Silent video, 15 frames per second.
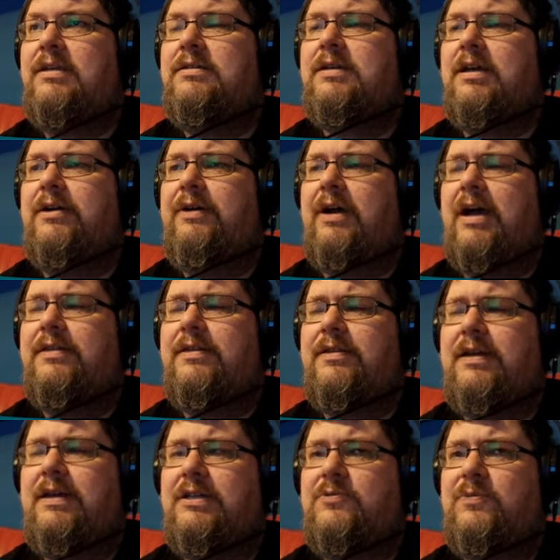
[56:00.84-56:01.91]
So, other
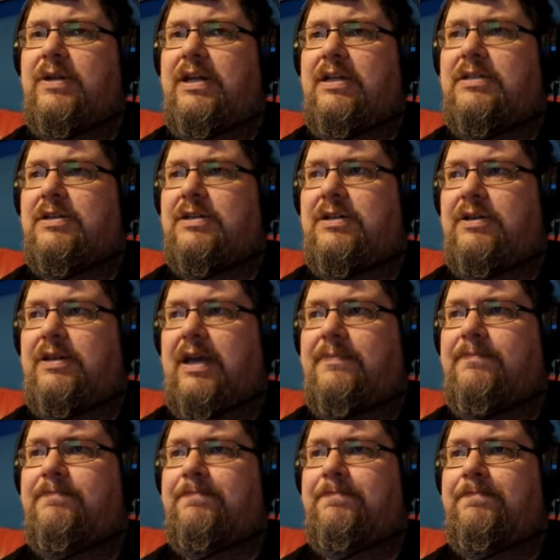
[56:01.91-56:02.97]
things we need to do then.